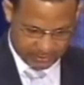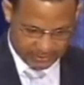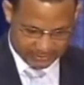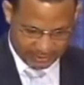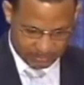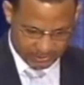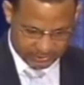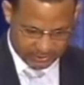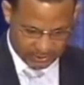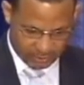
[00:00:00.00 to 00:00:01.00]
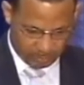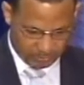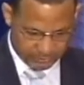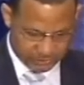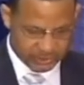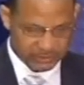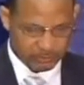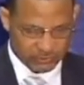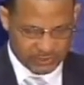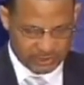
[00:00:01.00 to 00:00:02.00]
established the operations
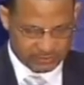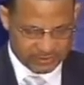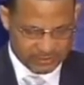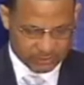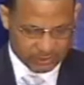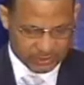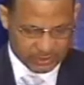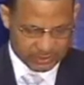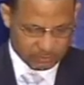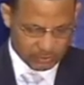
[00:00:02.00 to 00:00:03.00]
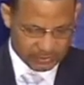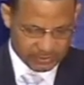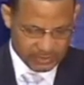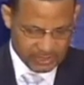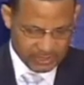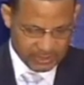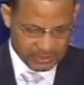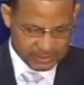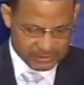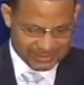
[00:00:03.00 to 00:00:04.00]
and procedures of the Central Tenders Board.
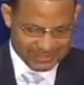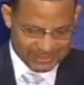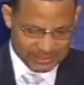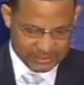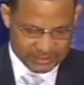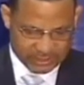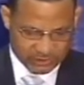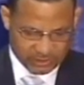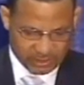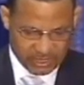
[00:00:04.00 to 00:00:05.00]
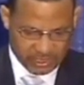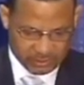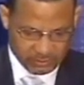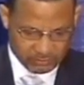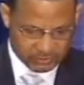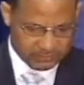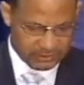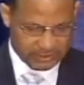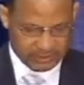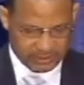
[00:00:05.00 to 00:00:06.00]
The stated intention then was for
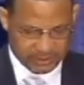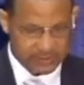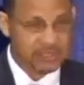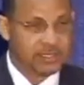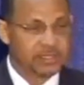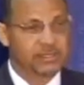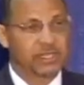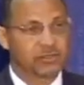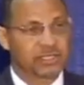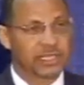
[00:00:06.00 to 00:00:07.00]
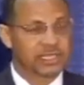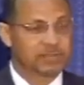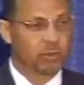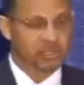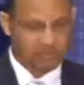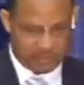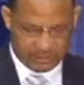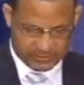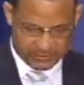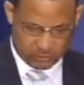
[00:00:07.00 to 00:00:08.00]
the Central Tenders Board to be
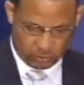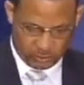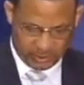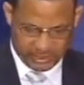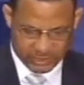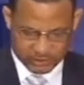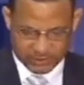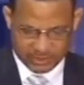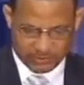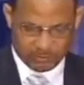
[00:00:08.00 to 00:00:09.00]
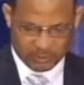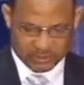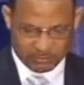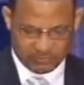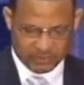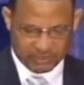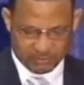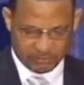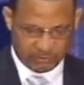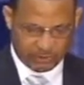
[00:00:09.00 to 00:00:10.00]
the sole agency responsible for
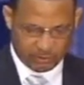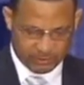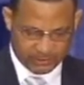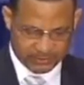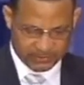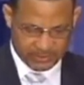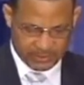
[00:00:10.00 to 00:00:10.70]
government procurement.